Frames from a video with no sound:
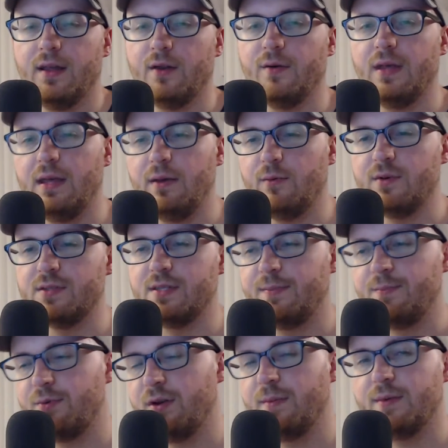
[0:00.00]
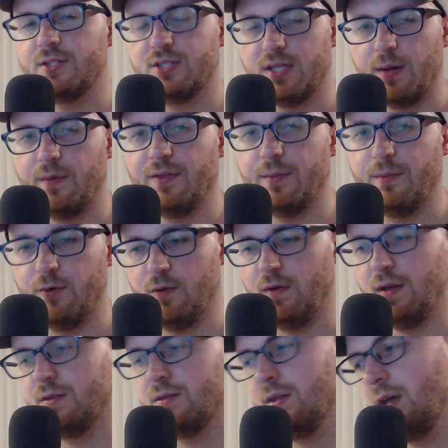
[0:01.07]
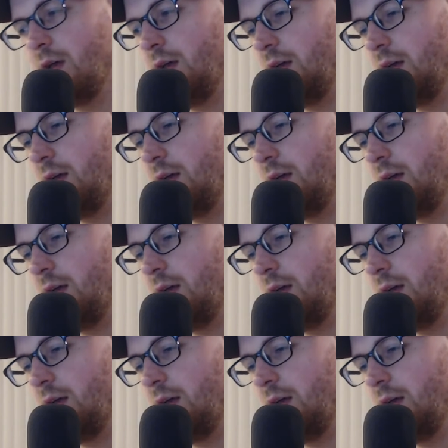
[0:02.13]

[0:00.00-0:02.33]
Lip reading: he was pretty much done with the movies.